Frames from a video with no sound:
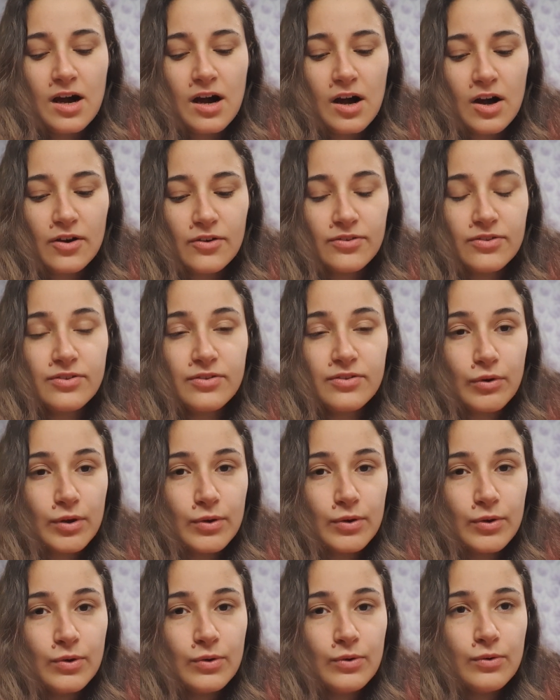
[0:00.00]

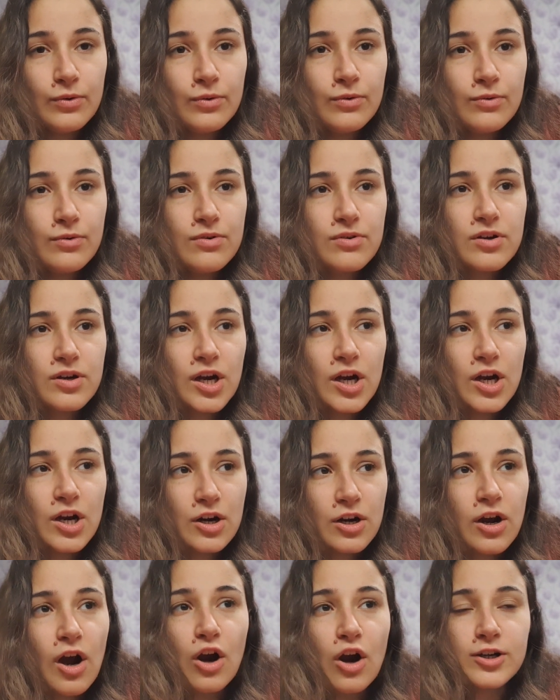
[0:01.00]
through
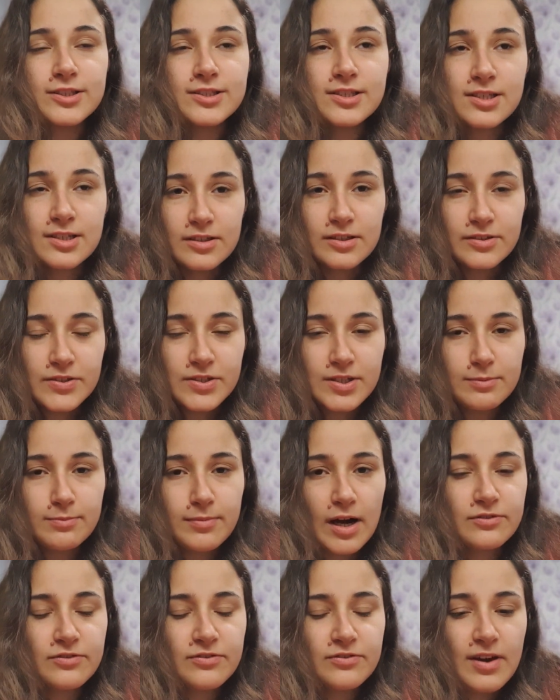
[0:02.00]
her articles
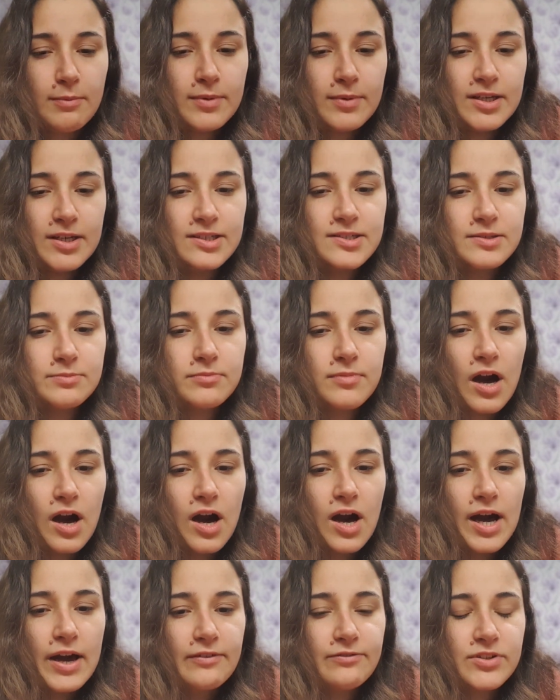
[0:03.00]
about feminism,
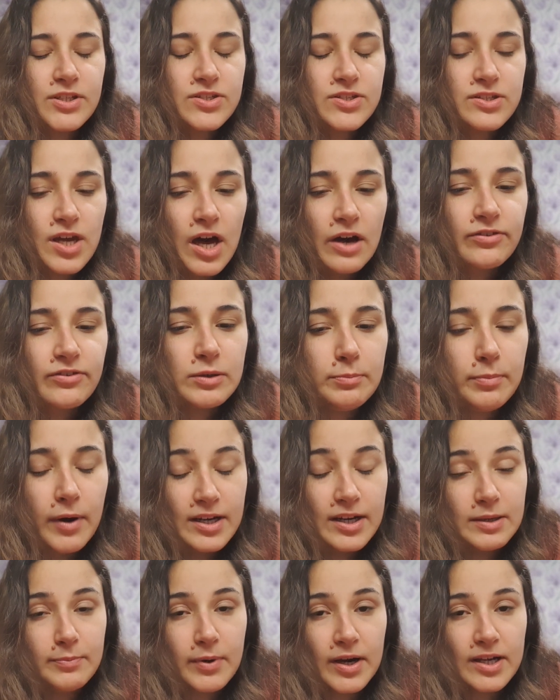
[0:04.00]
I've discovered
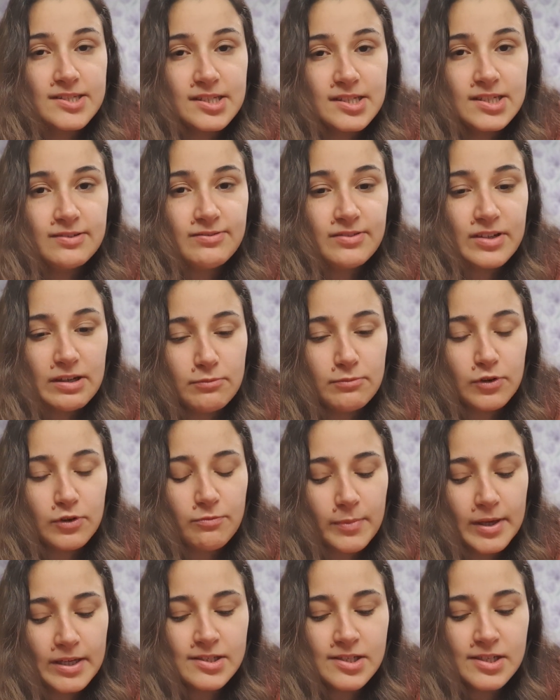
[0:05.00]
body positivity
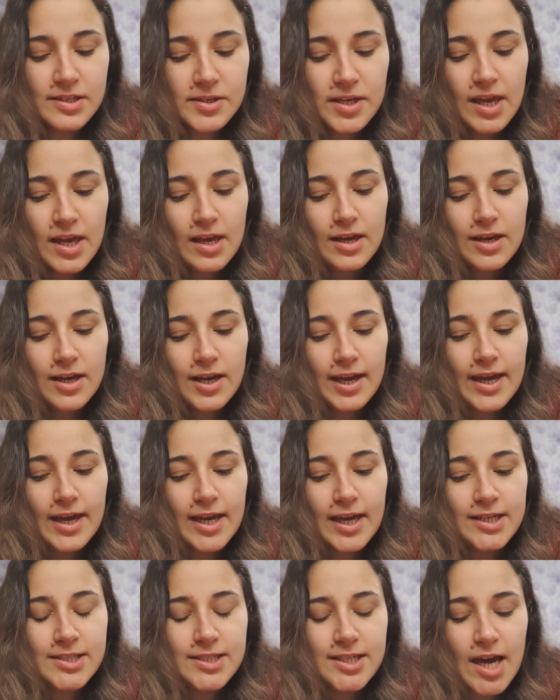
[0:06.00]
movement,
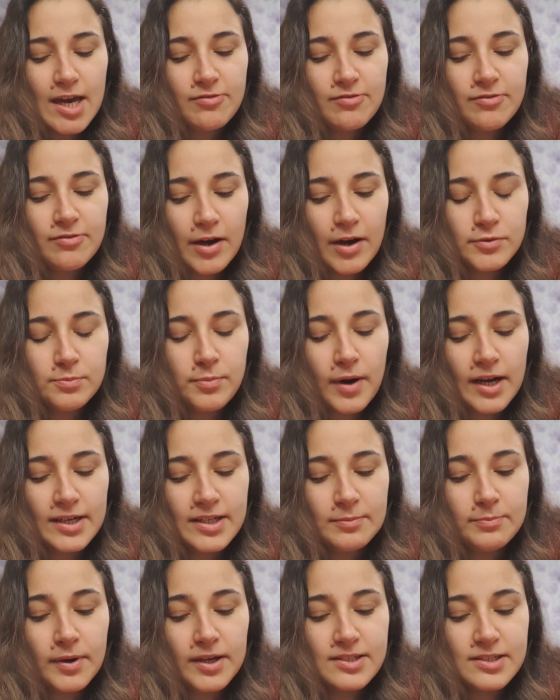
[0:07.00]
and I found
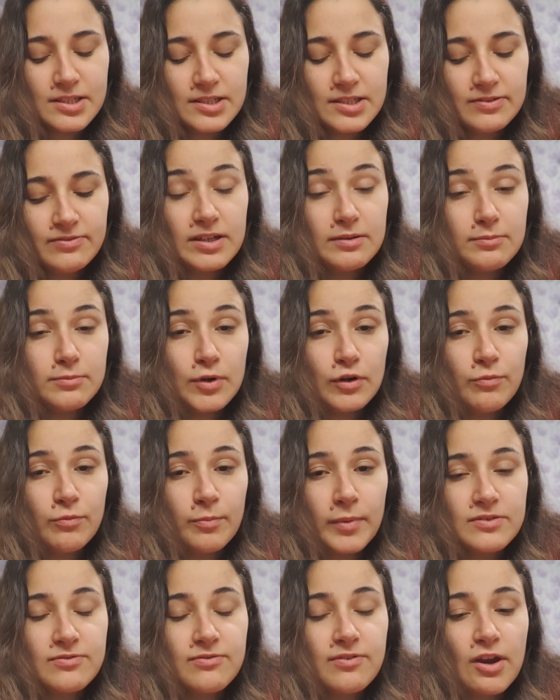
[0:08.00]
body positivity
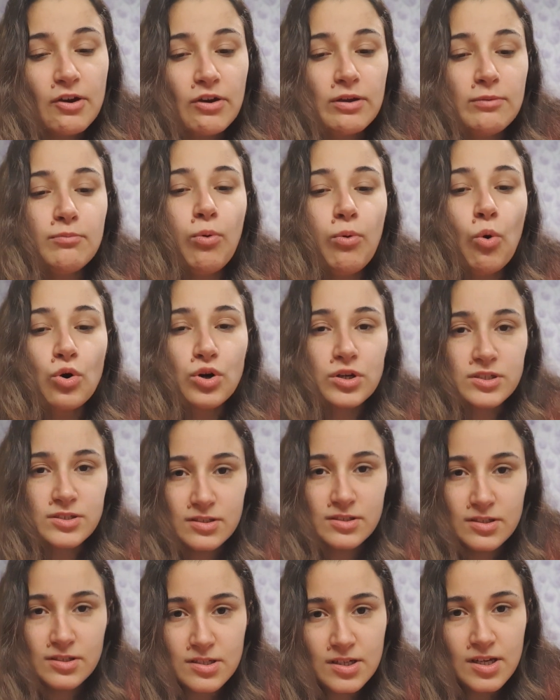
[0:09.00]
movement very
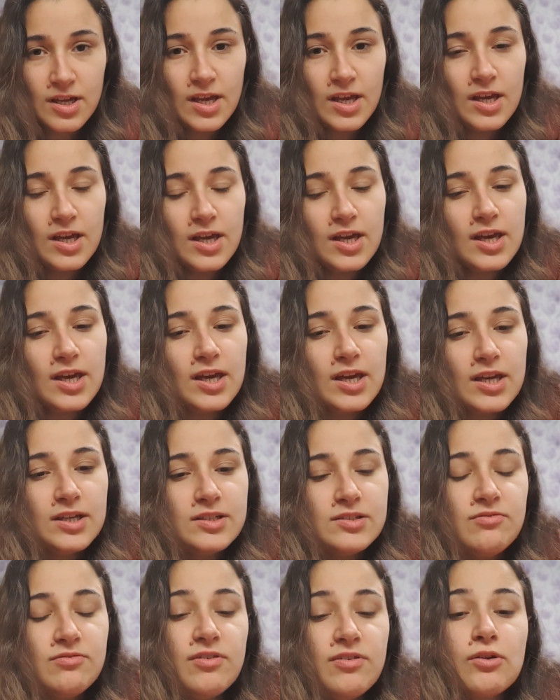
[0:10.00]
important
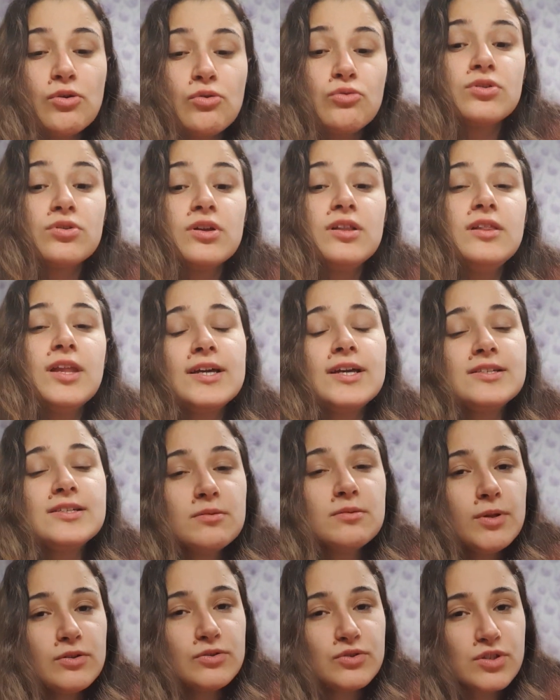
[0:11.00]
and very
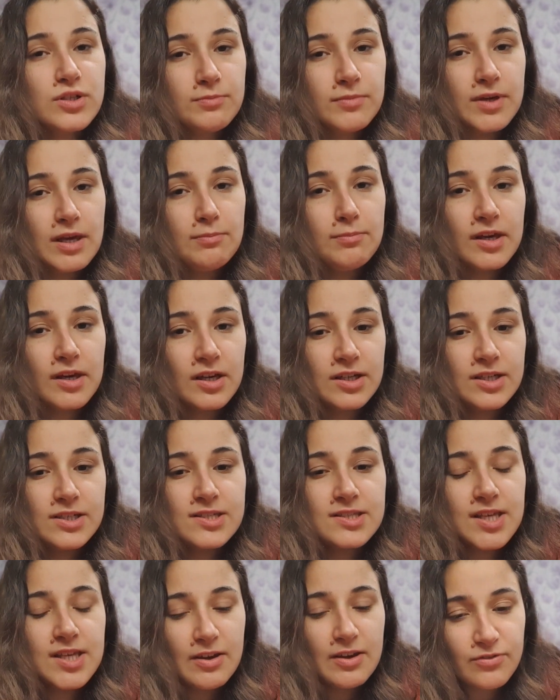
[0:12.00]
relatable to me,
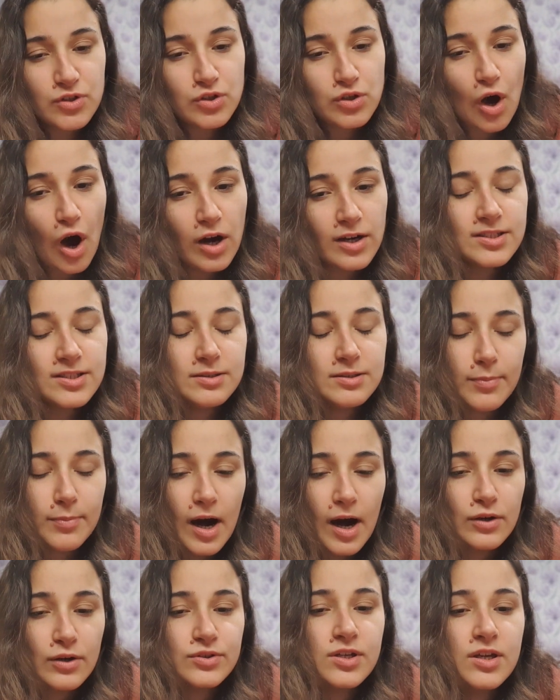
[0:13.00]
because they've talked
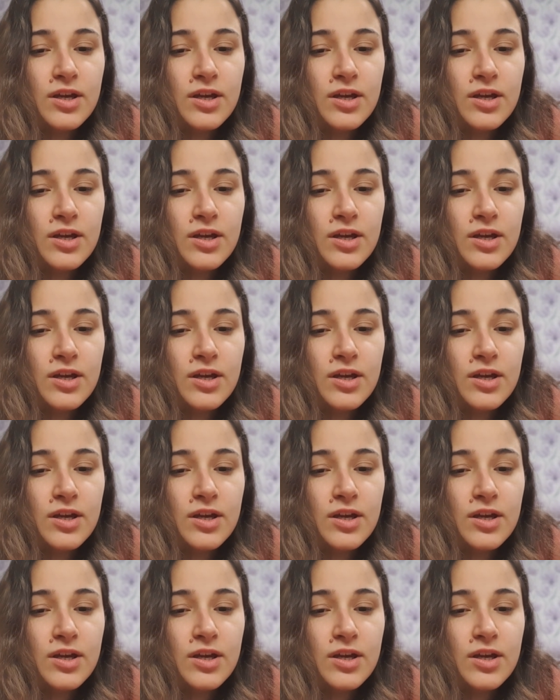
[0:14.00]
about